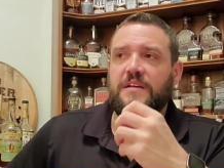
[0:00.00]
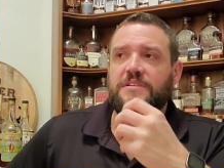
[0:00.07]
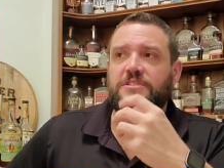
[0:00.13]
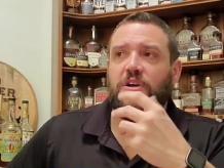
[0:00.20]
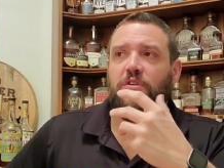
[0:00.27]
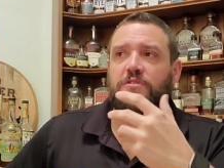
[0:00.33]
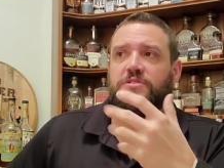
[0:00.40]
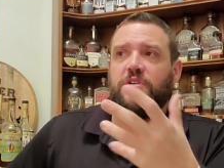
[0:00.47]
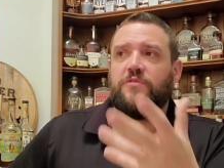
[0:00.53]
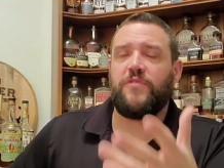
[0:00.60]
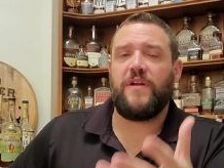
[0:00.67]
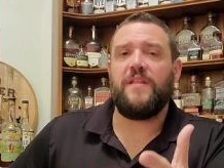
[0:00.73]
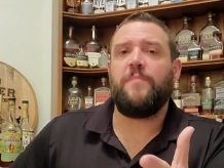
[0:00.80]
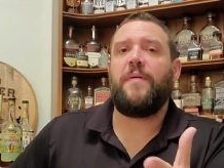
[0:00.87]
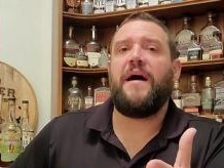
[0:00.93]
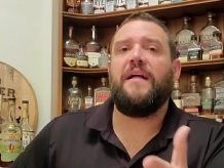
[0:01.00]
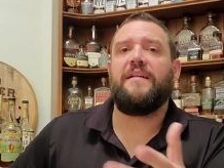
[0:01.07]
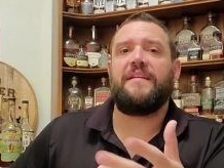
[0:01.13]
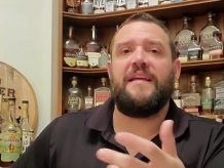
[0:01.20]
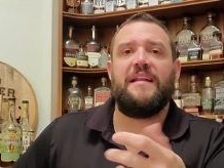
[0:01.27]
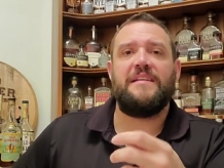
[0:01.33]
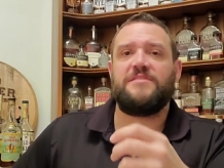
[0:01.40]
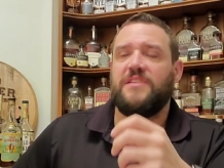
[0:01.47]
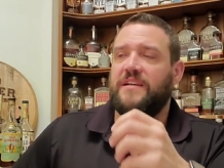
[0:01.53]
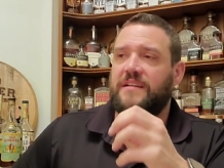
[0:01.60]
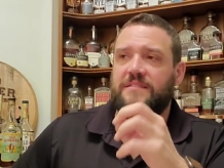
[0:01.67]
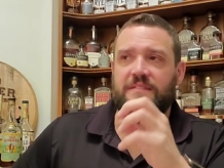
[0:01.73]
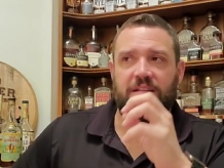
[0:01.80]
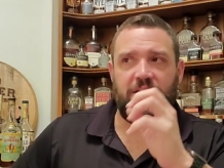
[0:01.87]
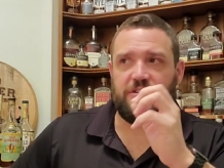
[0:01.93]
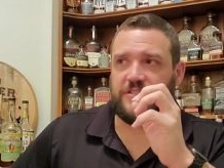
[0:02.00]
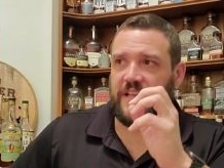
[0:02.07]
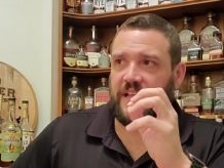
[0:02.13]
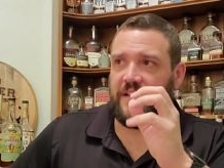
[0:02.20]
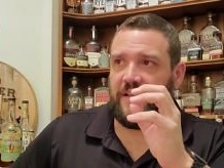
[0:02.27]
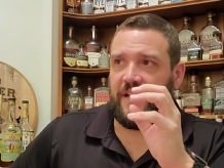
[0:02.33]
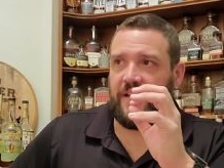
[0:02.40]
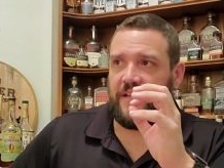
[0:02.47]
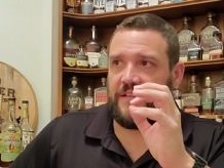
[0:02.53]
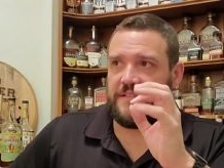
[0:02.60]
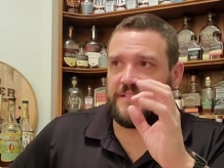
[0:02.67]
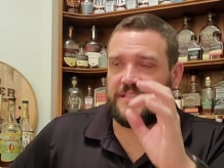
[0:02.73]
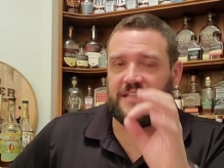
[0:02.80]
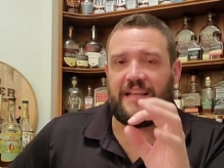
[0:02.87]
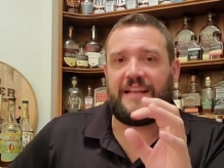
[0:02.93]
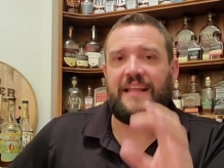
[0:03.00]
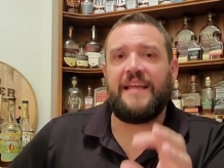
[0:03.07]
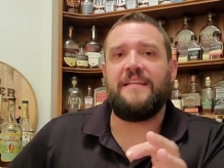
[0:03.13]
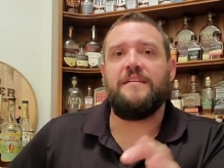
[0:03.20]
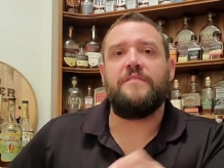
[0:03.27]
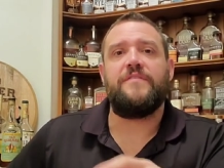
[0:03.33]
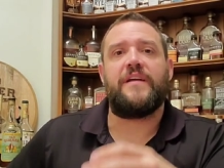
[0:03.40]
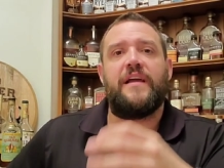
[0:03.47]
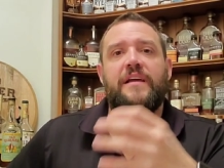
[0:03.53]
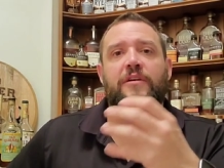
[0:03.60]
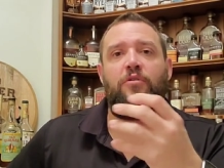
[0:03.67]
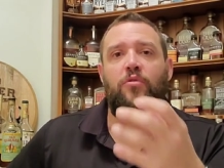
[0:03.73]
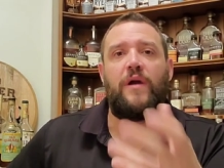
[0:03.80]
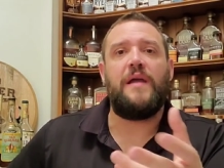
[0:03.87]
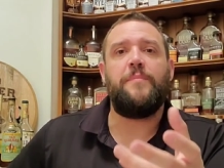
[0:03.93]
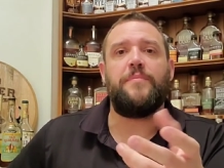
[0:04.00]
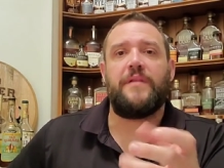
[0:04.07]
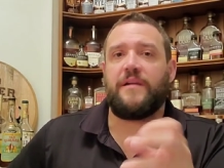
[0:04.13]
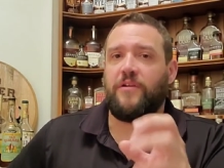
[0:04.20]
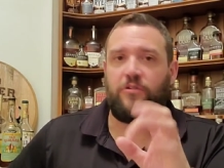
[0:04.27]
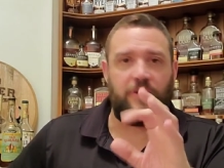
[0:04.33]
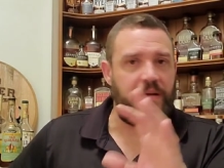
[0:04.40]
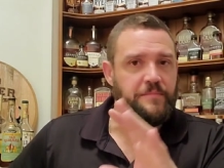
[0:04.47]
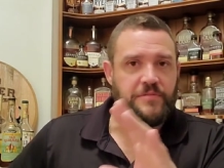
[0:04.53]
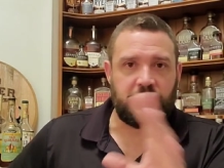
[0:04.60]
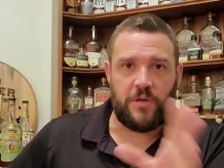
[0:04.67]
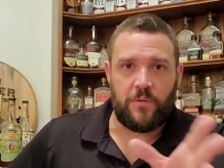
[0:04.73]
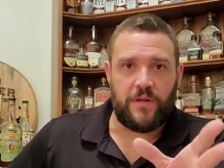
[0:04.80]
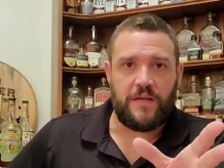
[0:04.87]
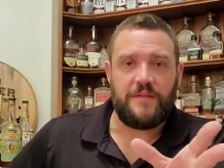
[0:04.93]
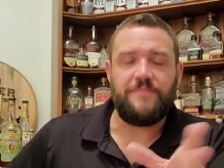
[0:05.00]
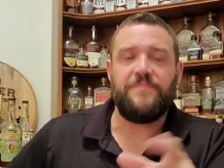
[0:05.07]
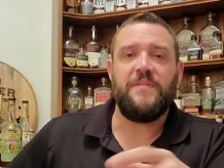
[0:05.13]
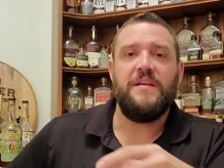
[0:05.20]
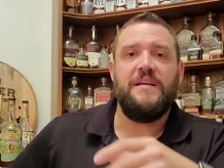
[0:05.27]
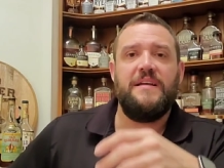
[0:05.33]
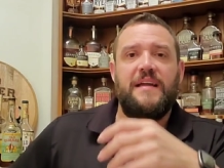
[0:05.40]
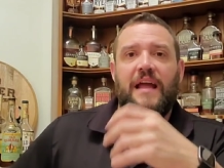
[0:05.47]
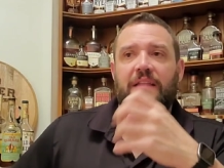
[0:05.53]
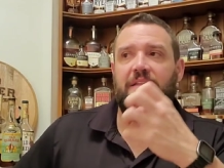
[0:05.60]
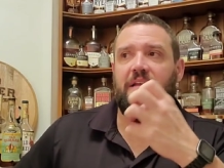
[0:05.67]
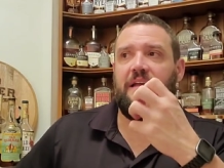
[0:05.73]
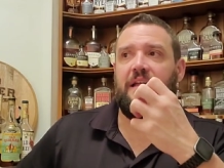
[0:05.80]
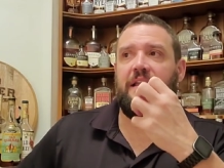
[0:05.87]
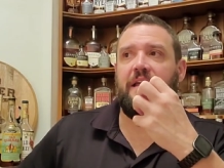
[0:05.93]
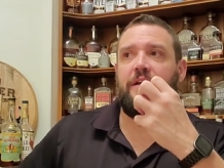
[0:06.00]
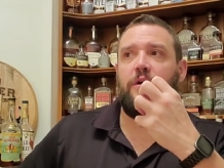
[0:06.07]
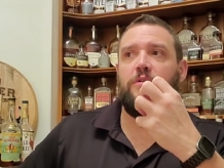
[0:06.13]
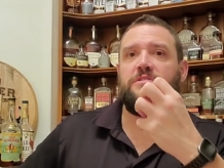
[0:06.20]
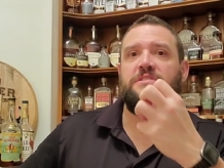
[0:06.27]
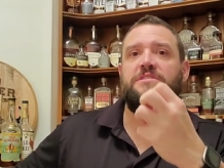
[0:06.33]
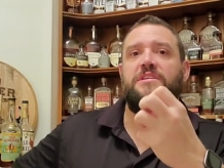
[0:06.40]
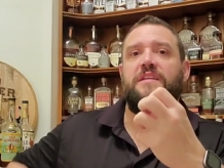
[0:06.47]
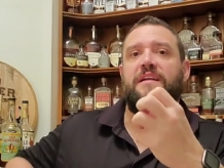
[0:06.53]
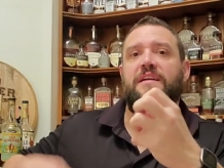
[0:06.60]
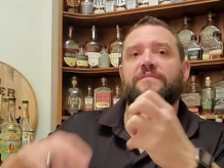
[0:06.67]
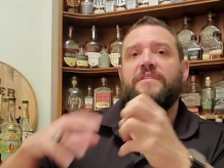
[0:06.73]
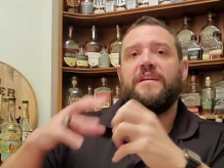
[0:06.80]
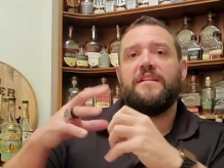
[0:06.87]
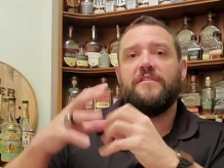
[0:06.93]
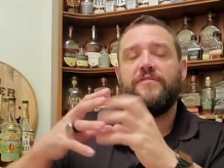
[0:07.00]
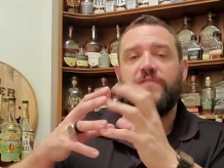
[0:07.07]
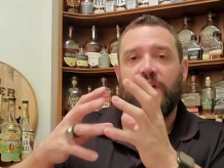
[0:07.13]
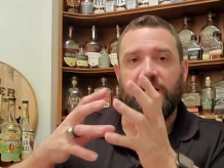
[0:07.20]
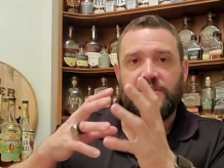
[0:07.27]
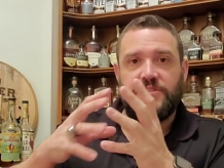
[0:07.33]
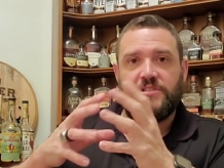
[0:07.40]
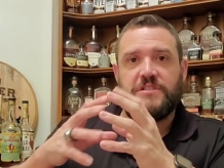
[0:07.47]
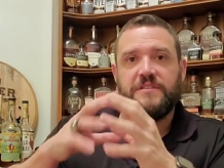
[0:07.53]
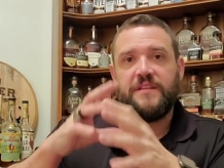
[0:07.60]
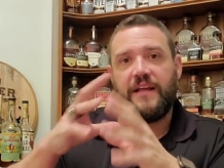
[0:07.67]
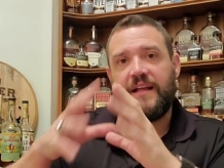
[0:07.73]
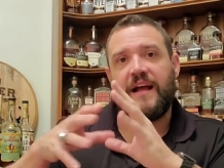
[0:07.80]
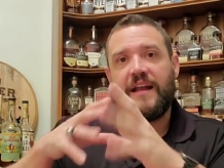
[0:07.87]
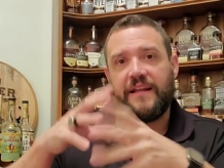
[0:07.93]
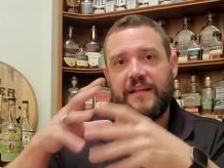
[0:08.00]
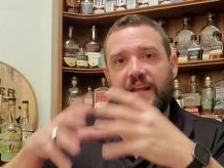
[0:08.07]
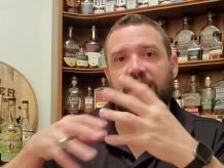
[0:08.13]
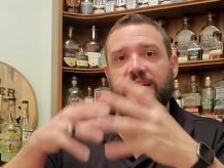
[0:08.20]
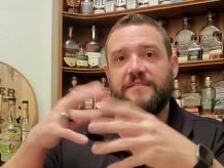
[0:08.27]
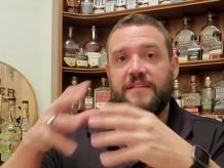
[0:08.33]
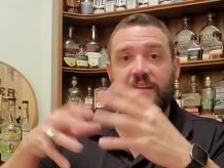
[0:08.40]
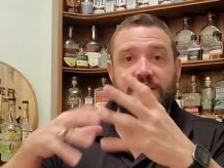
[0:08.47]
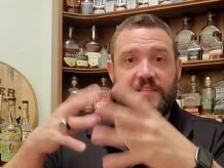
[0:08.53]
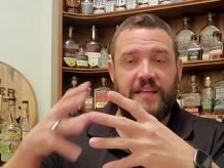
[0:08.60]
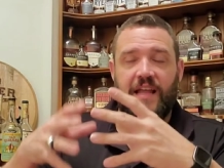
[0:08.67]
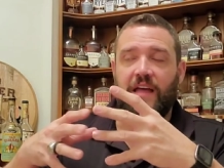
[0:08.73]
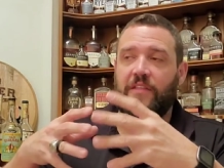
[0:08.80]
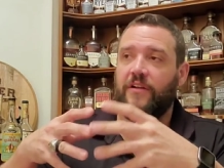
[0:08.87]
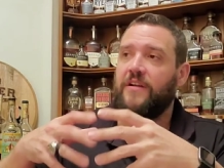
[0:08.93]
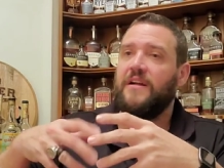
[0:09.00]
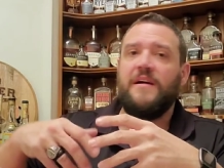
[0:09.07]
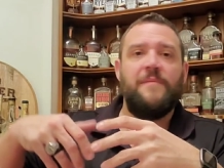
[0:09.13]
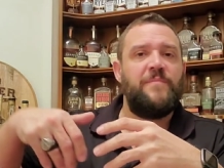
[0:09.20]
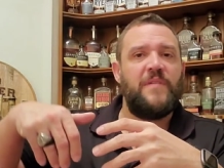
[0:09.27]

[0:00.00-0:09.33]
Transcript: So, so front of the palate, again, it's it, there's a, a slight hint of like a grape, like a grape soda, and then it goes into like a vanilla fudge, like kind of like together.